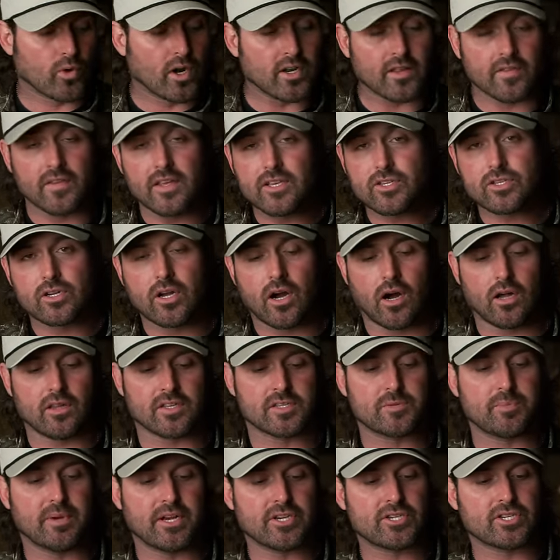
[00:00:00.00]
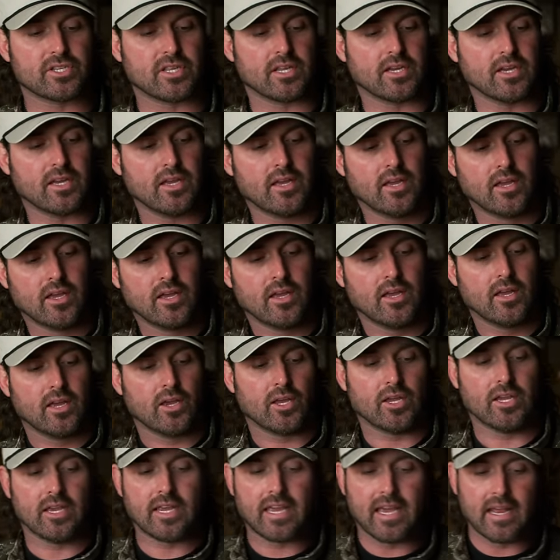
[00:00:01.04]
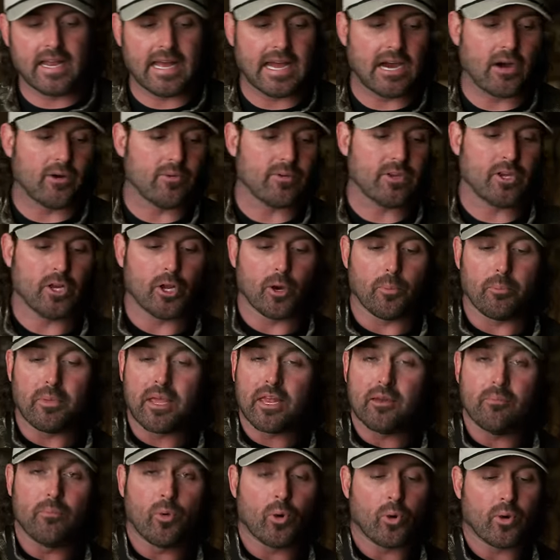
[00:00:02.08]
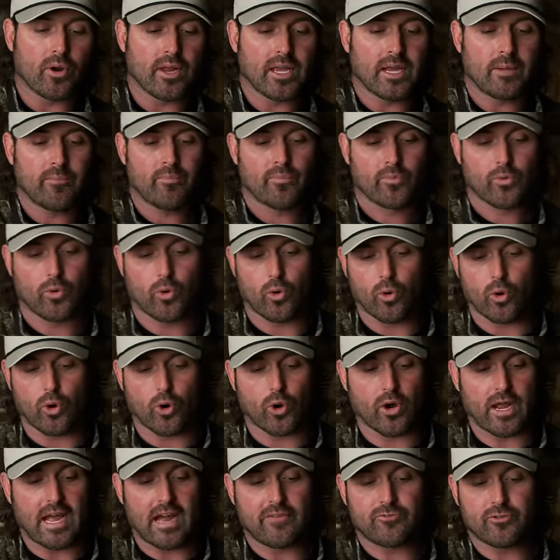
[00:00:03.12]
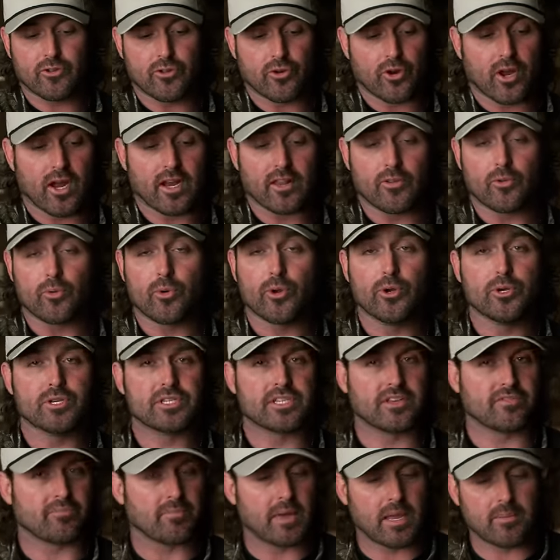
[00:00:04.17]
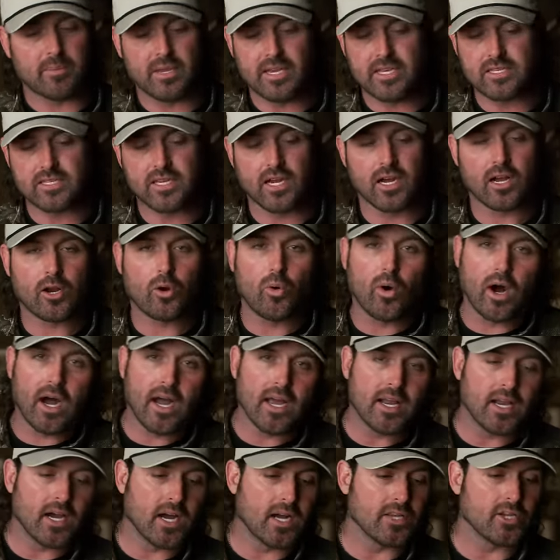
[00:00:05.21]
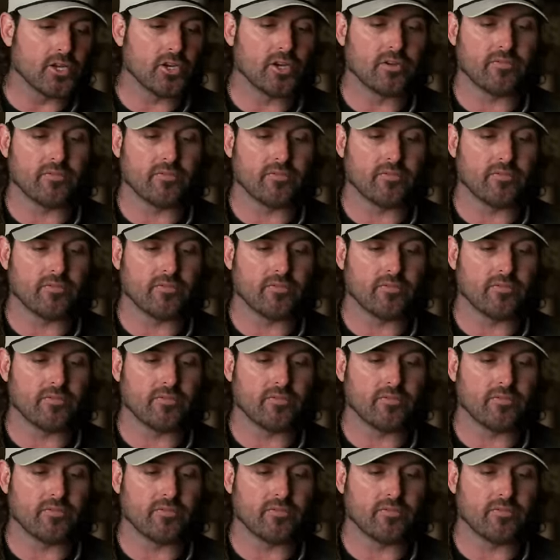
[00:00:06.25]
running this call, especially you get out, you know, mid-morning, or after they're out of the roost, if maybe he's gone quiet on